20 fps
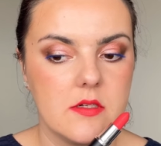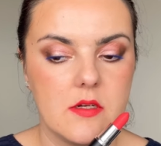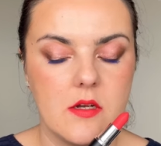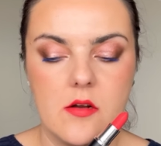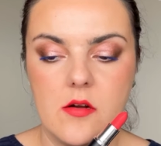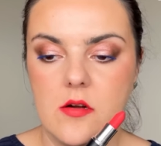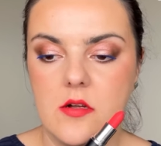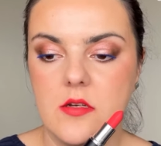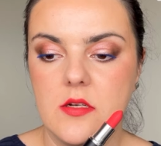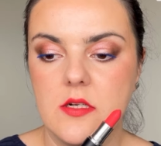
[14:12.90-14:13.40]

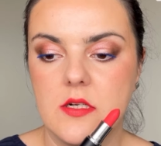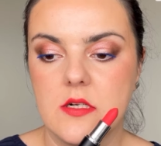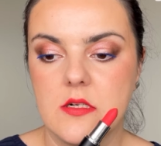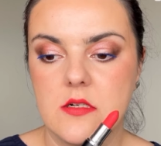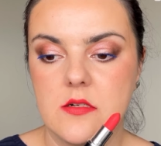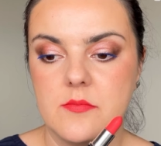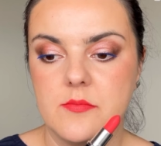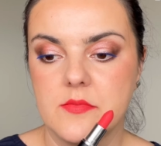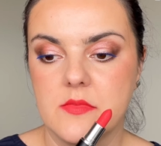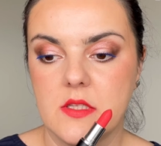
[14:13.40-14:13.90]

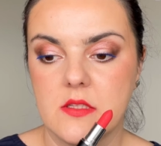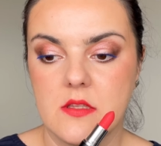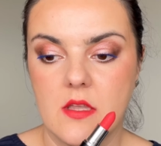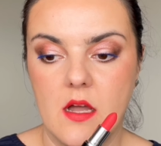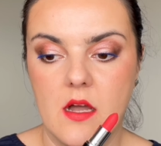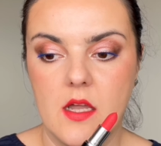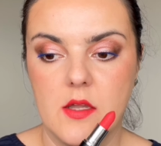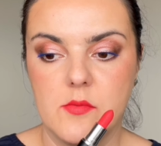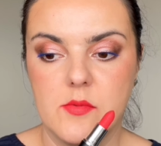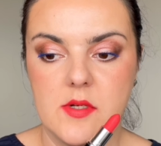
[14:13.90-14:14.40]
color that
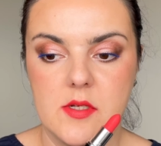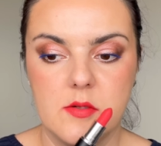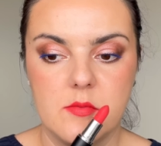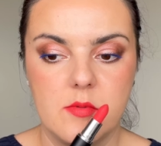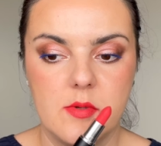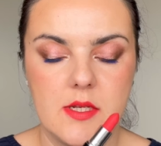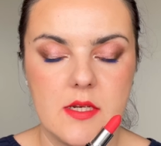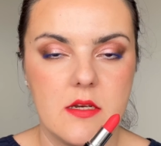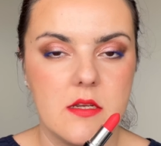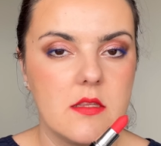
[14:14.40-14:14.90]
I will
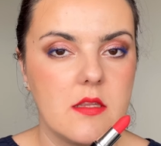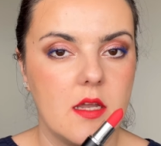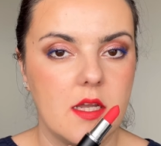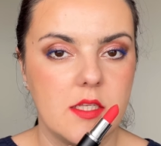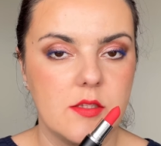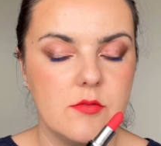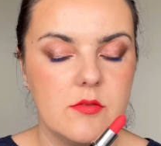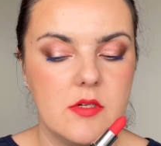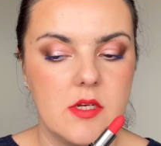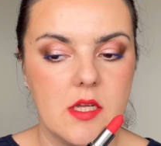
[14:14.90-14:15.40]
wear it. I
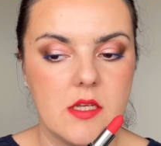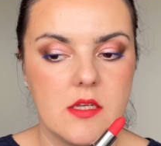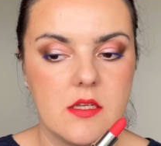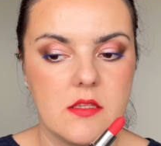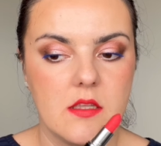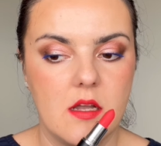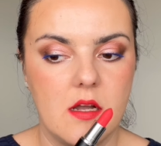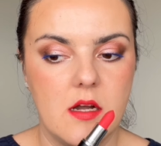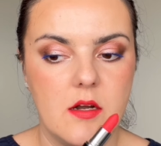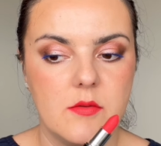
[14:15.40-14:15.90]
do like
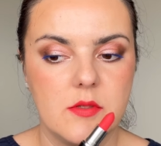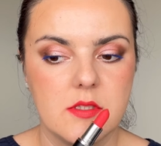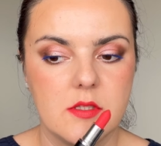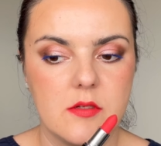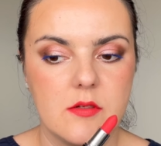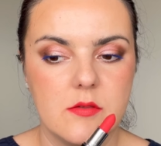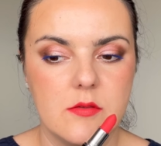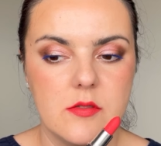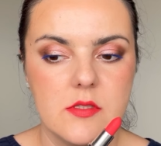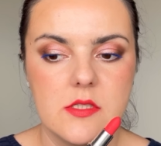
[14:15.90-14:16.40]
it how it
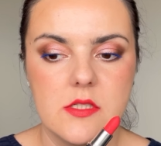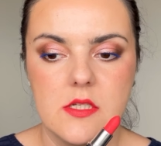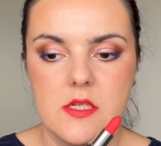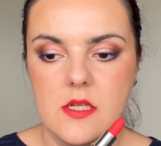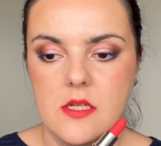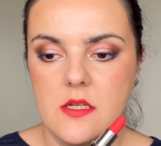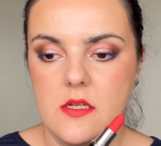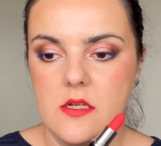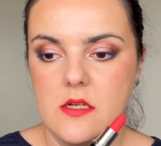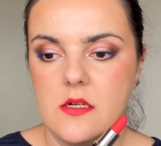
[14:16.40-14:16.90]
looks.
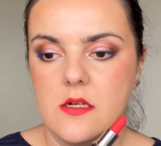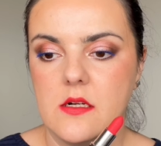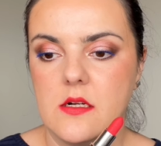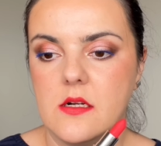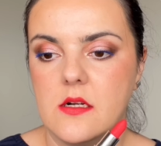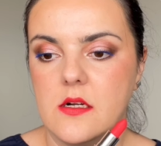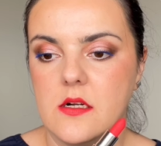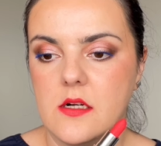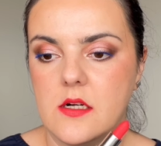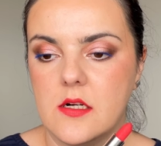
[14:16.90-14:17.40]

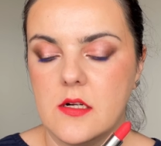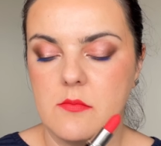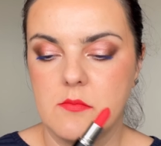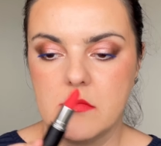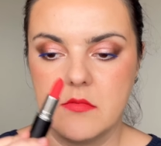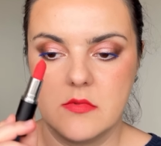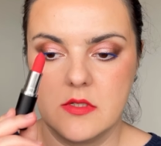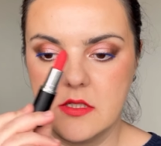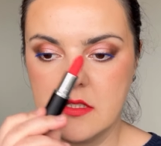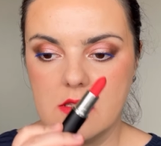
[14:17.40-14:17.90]

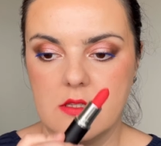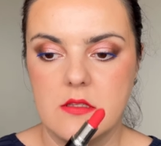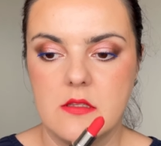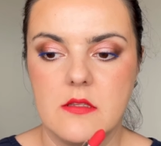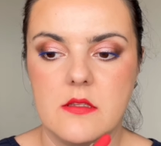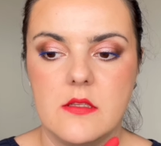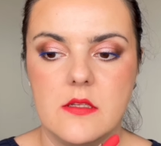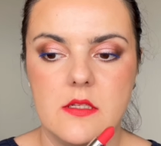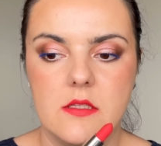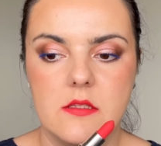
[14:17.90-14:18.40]

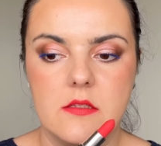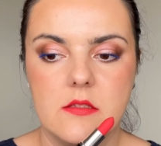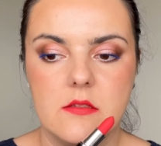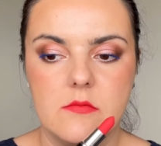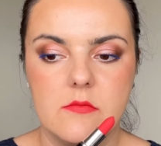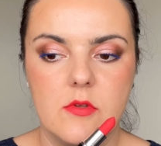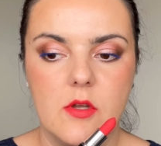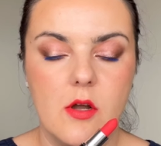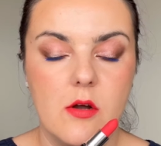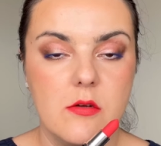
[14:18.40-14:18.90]
It
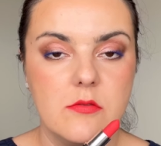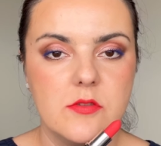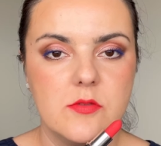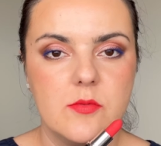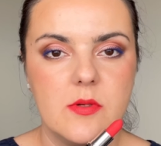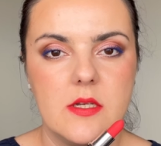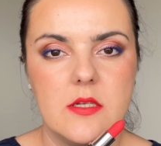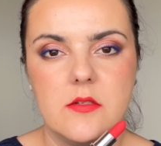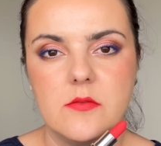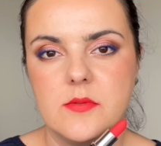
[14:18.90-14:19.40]
goes
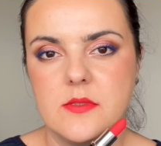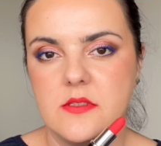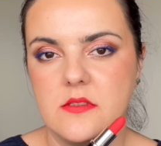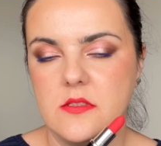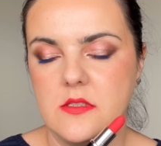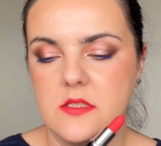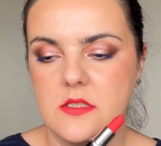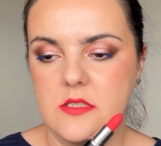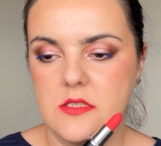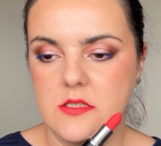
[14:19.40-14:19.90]
well with
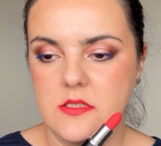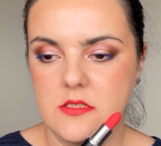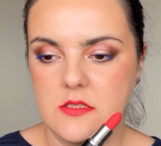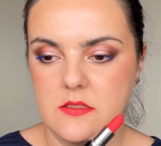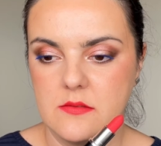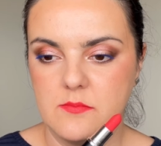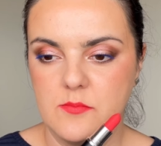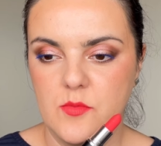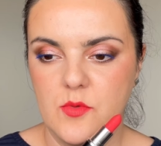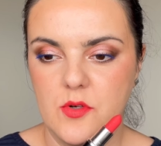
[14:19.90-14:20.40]
this
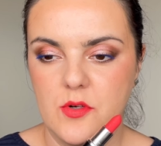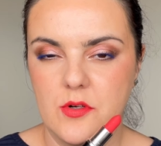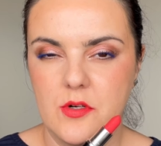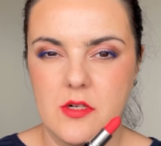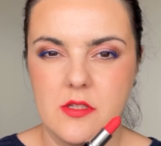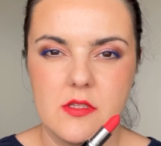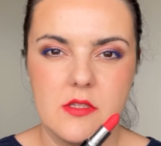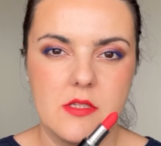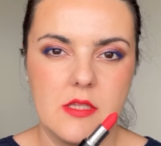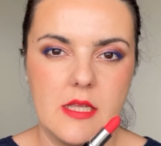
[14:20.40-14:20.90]

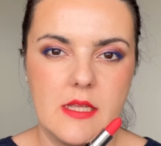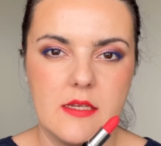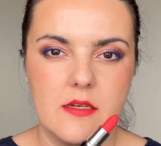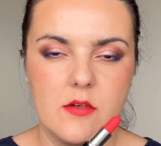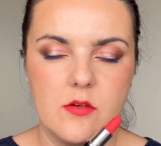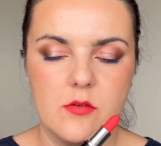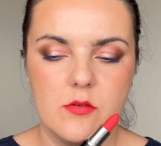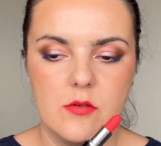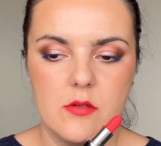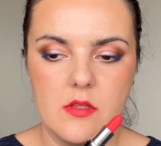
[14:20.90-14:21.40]
more
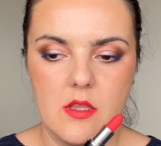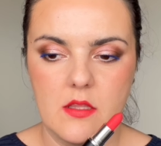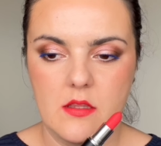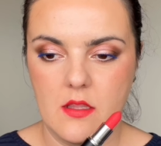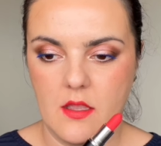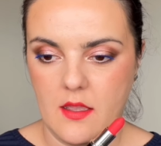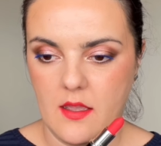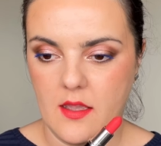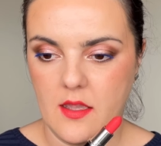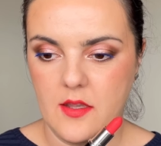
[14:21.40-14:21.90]
tan look that
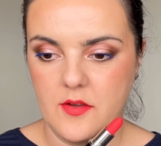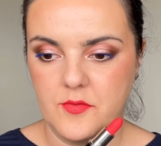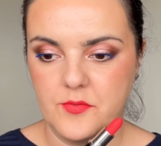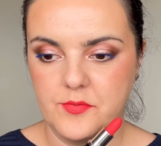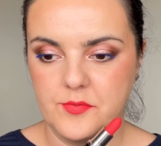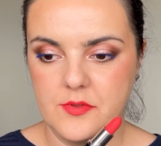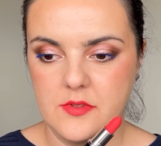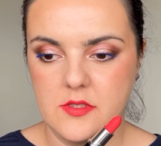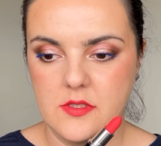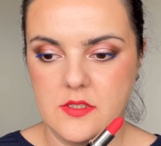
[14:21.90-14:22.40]
I have
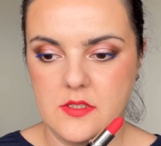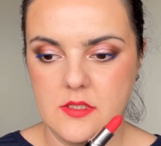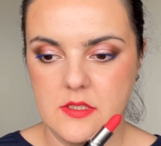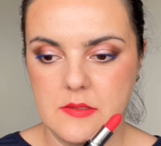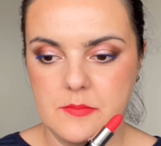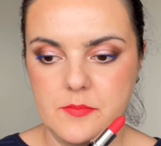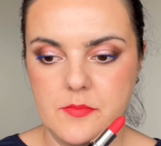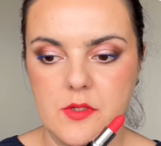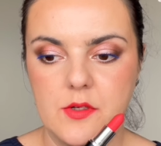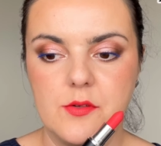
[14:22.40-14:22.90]

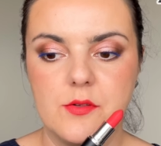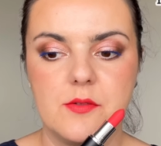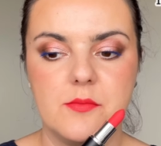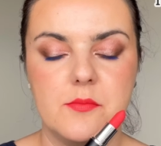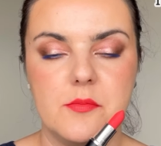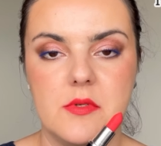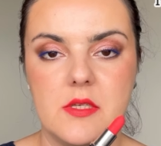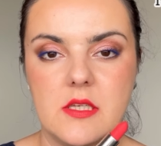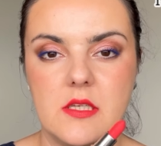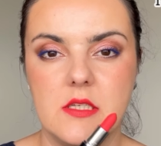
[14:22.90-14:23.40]

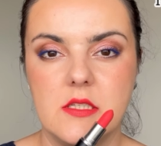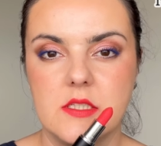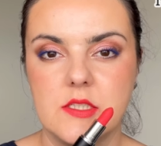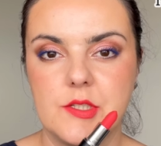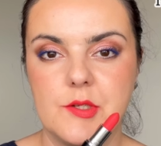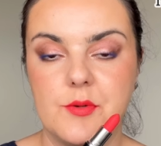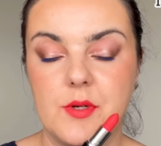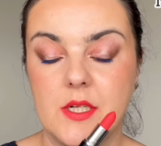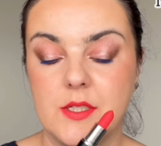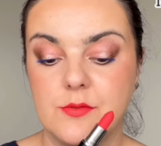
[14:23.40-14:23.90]
on me,
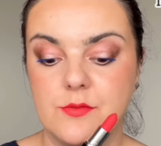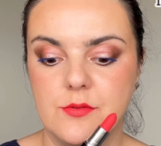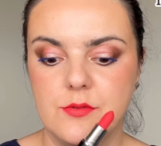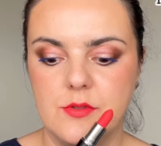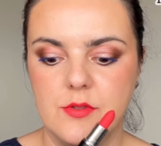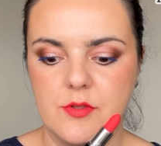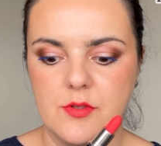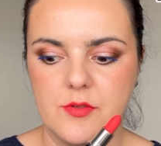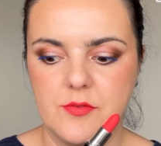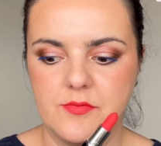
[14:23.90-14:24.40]
so I
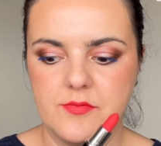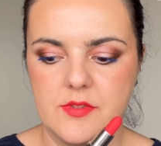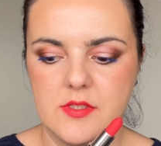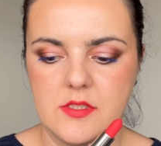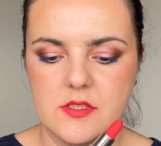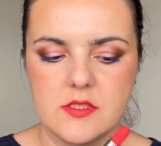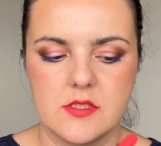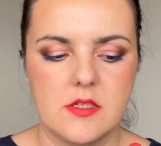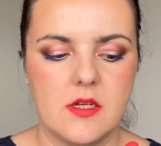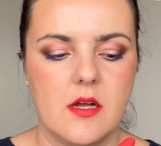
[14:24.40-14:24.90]
do love
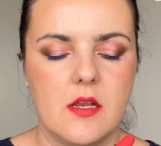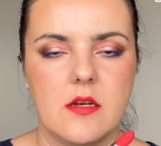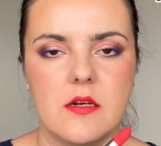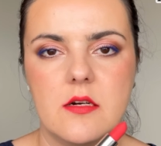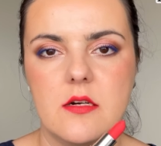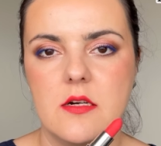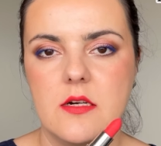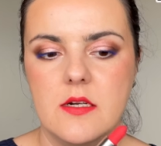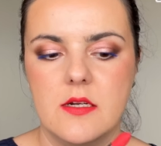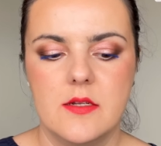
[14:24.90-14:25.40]
this
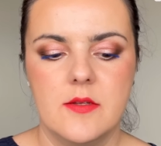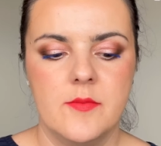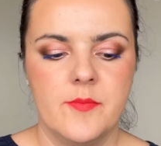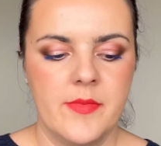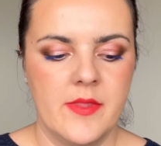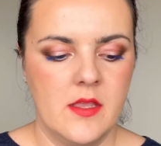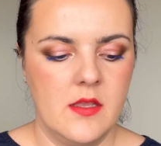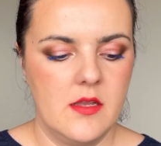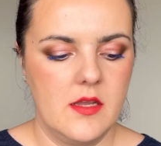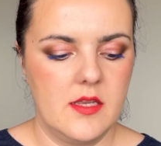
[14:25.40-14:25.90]
color.
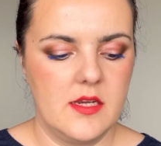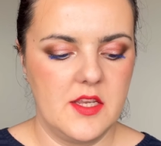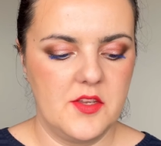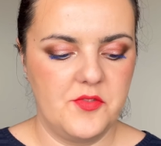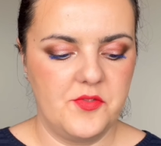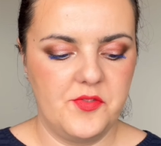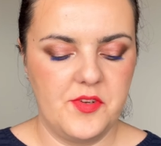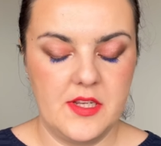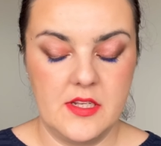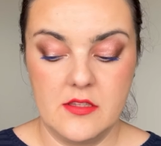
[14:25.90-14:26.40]
And I
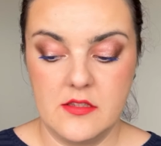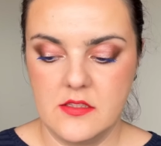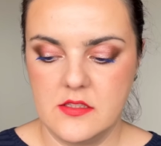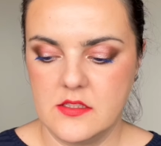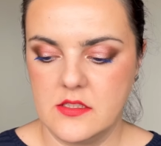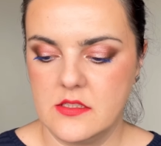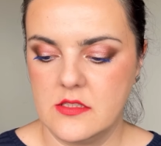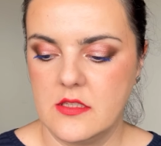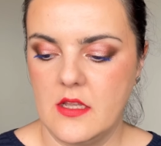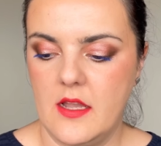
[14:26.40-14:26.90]
think
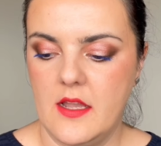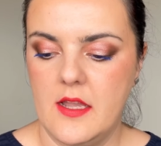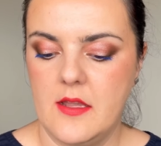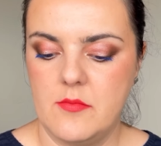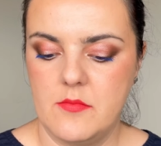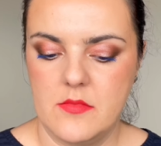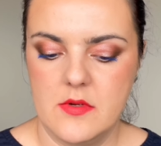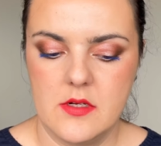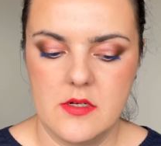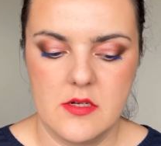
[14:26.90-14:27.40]
this
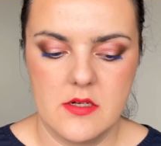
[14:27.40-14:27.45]
time